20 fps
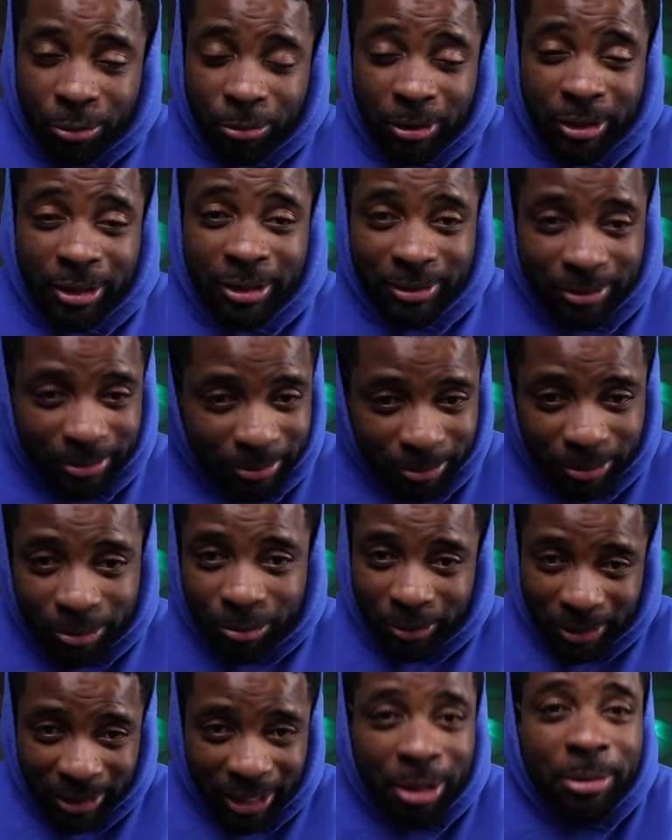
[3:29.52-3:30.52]
when
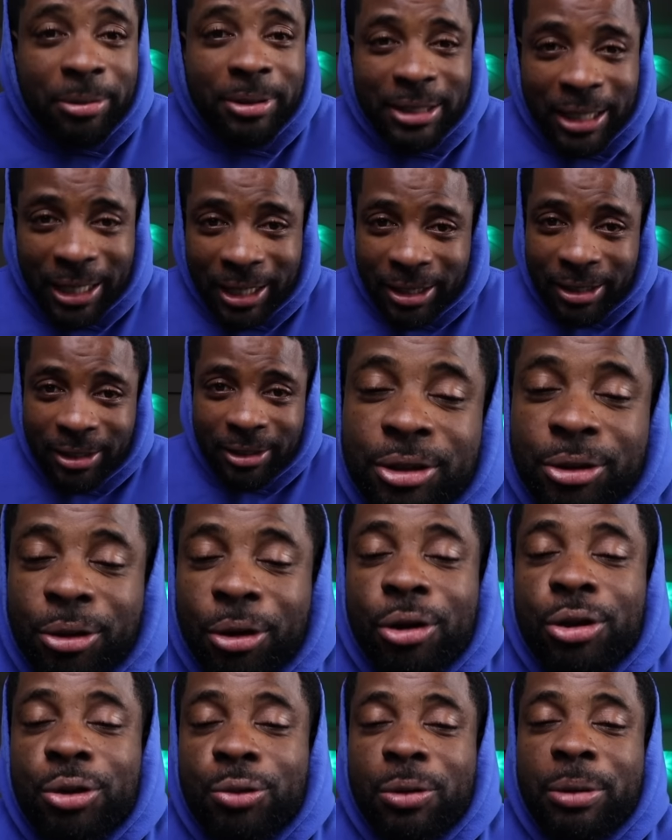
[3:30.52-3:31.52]
they were dating,
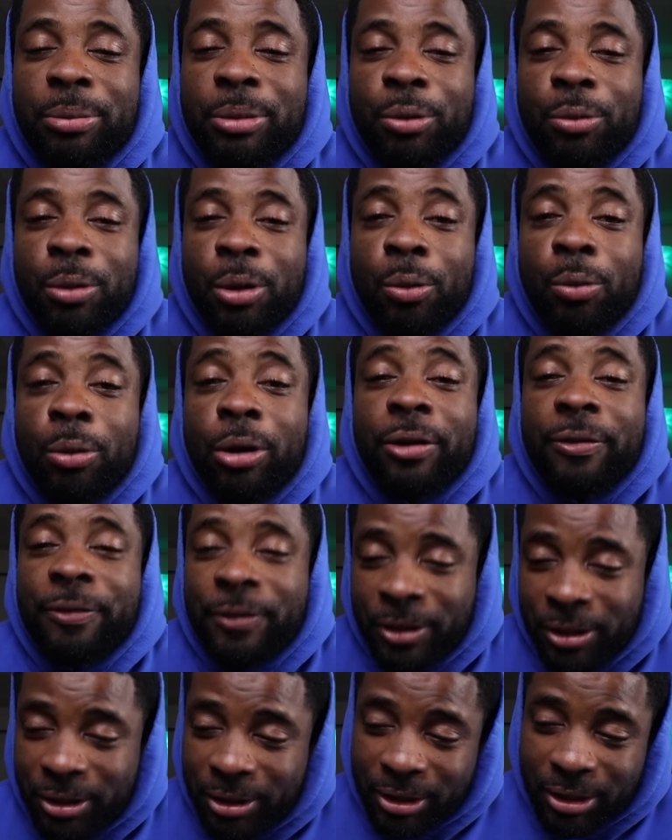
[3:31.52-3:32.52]
those women were worth
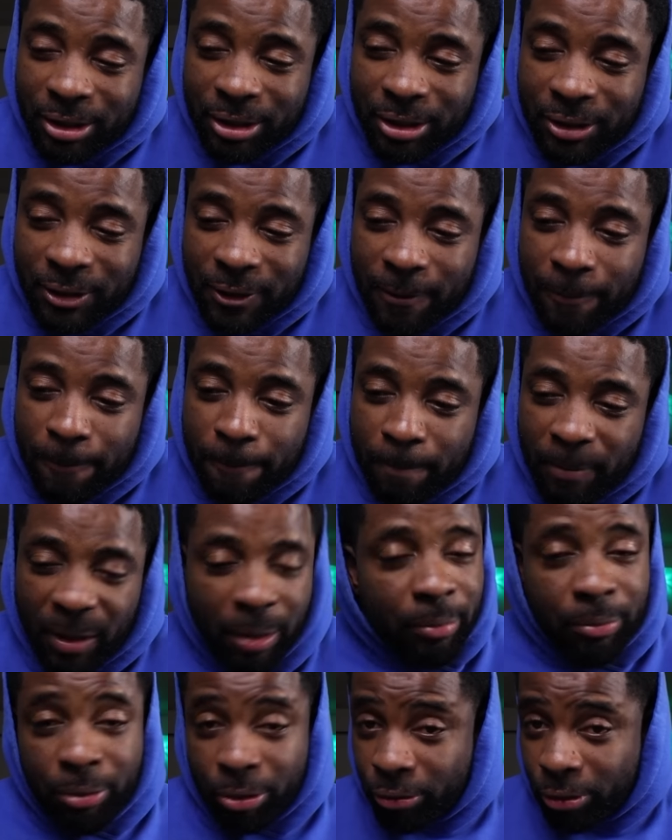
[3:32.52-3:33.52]
it.
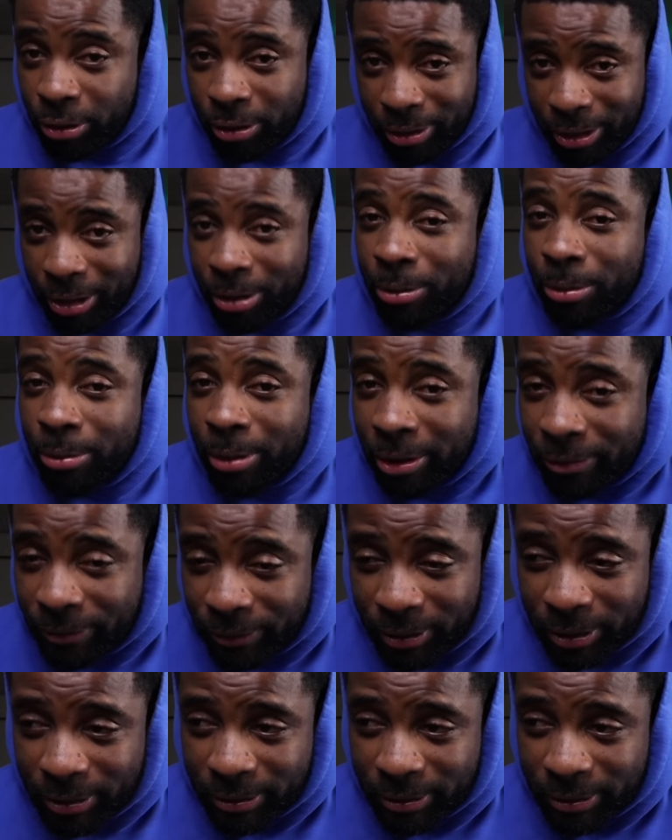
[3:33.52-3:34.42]
I'm gonna be real, they were worth it.